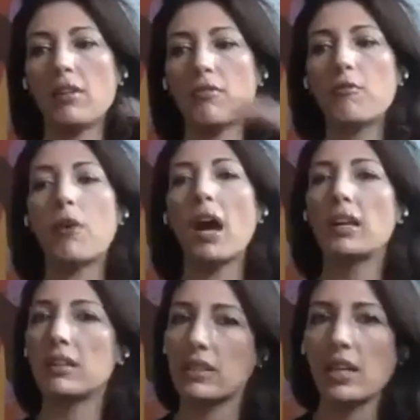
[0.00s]
it
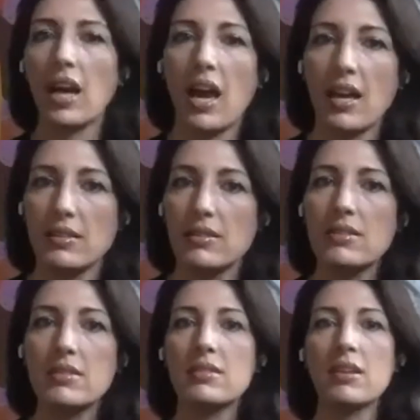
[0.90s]
finally
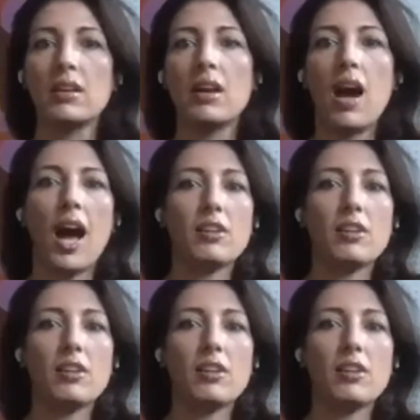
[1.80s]
ends, I